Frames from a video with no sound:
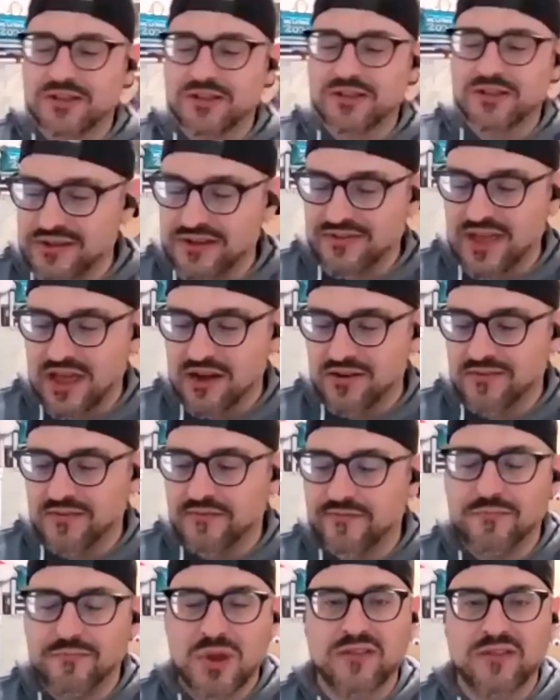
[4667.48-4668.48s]
lately that
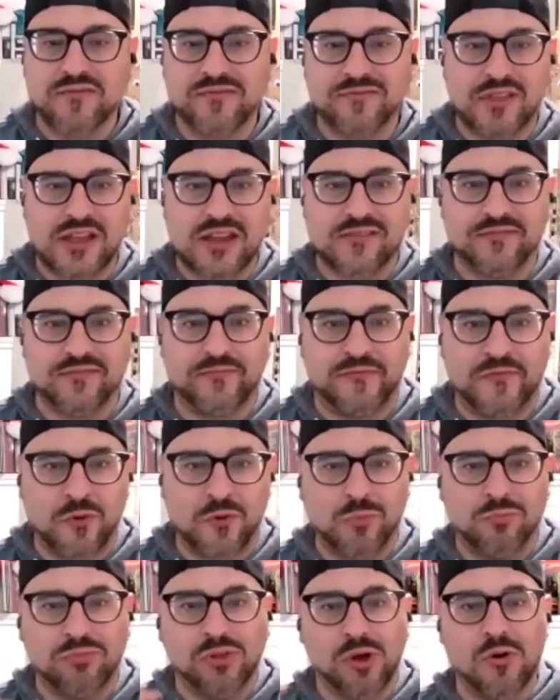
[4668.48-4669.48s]
have been like
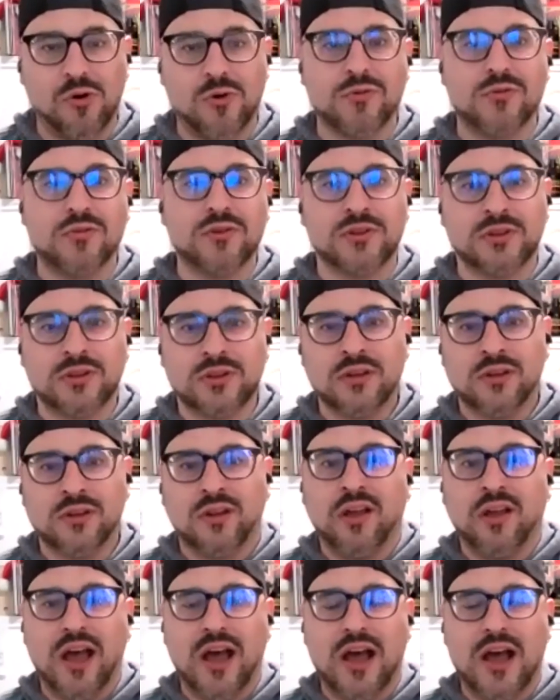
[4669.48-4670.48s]
full blown
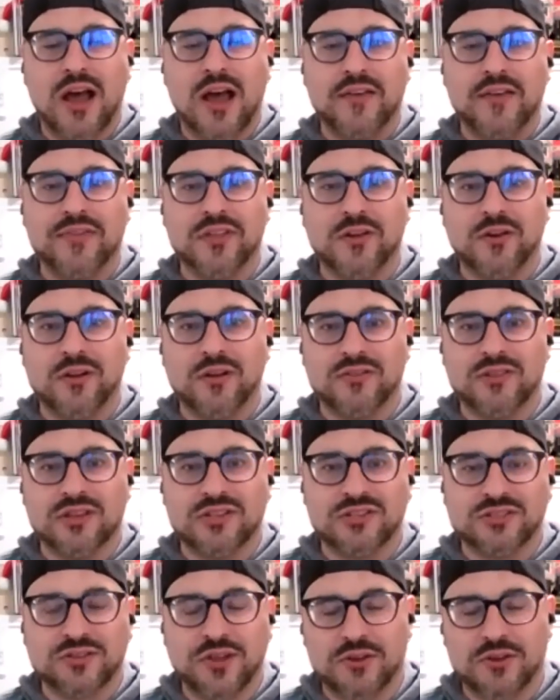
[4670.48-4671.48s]
uh, the
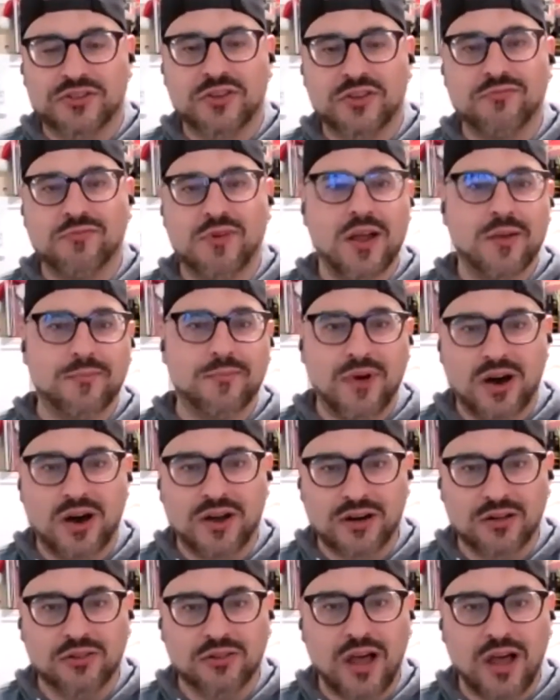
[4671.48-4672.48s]
the salted rim
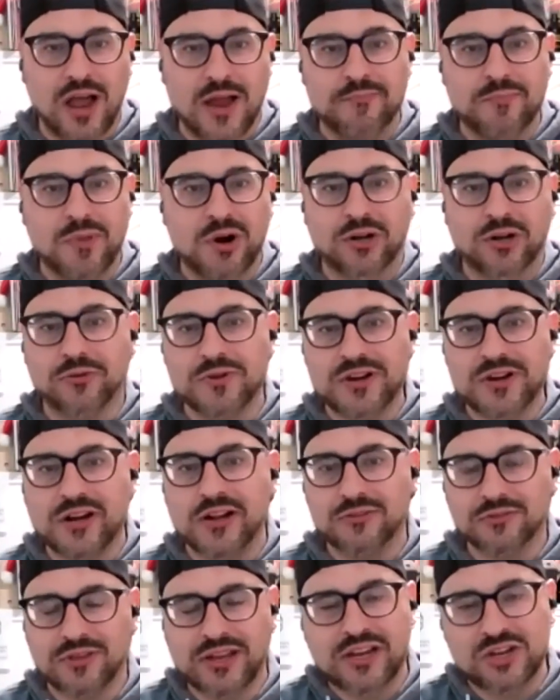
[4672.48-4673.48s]
on a lime margarita,
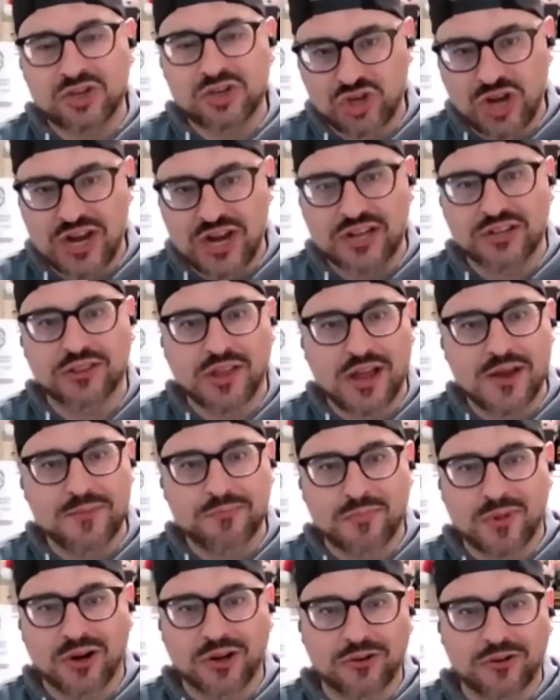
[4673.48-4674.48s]
like a shaken
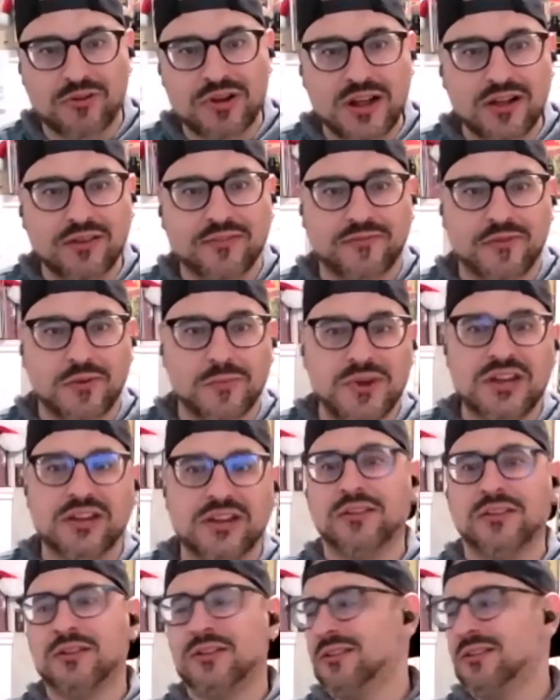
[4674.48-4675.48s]
lime margarita for me
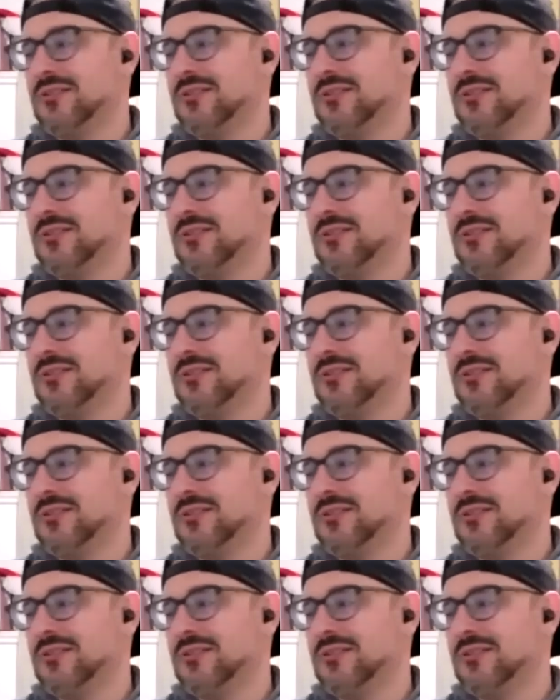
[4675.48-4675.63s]
oh.